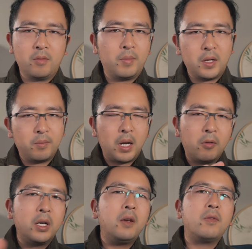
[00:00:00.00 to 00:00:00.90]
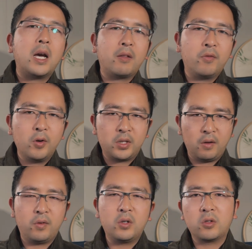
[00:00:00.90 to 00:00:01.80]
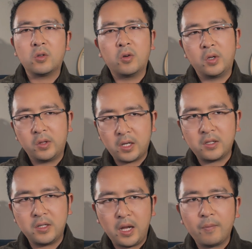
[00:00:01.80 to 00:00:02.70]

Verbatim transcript: But, but I will leave that for a different tutorial, not today.